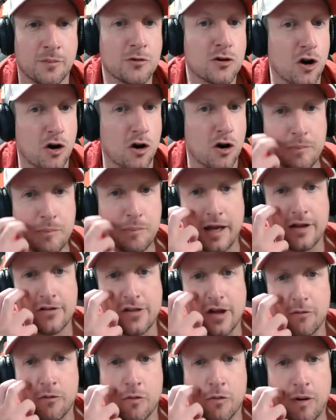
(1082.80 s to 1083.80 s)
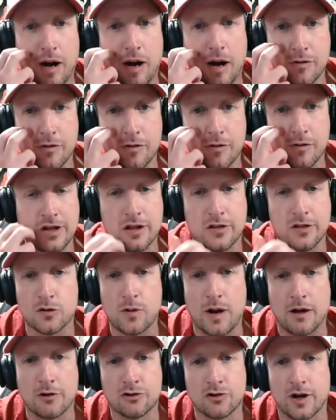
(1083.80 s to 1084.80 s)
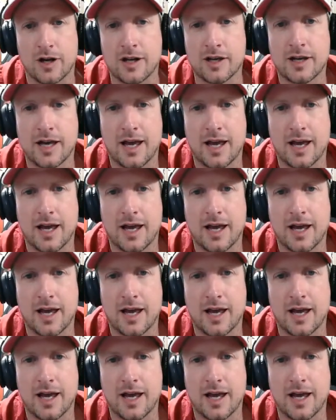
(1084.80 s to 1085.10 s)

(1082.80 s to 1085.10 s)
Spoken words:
growing pains that we'll probably see throughout training